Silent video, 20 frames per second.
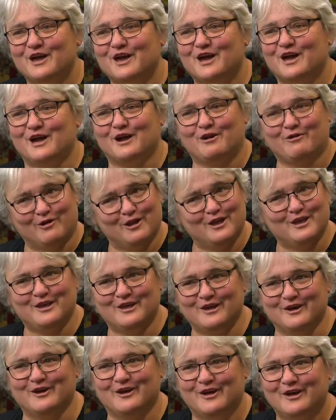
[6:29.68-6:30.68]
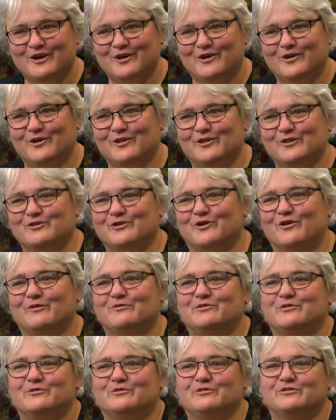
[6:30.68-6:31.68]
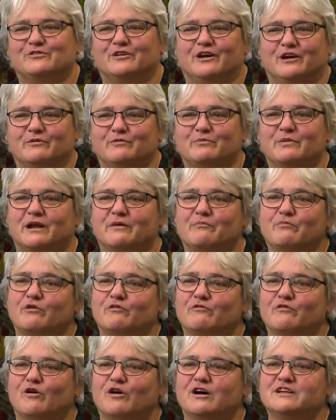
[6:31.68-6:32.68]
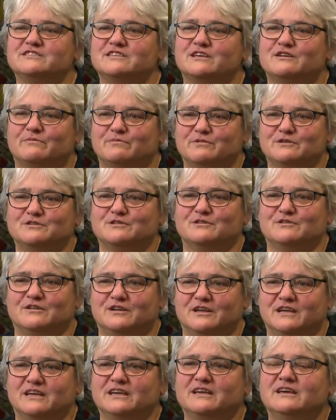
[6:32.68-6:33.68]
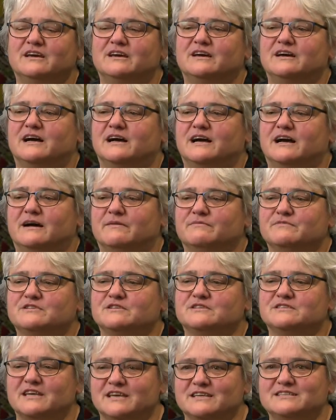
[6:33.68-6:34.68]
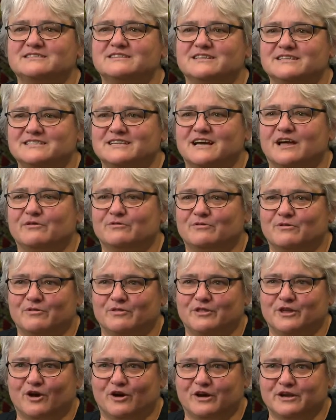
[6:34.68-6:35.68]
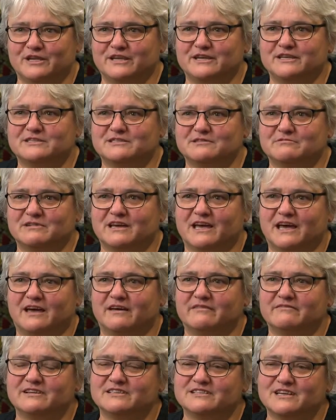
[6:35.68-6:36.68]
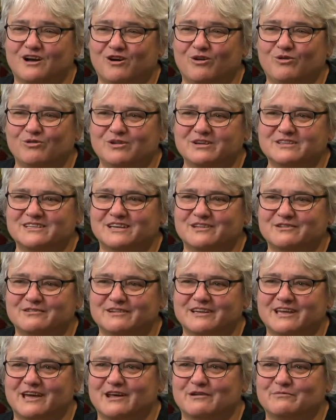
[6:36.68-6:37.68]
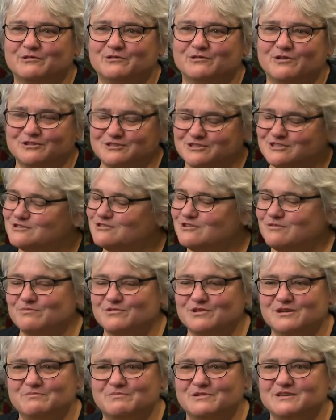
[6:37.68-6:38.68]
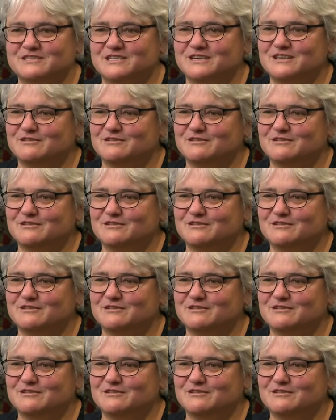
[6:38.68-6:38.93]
agree all the times that we're at the table, but it provides that opportunity to test each other on the ideas that we have and to hold each other accountable, not just on being busy,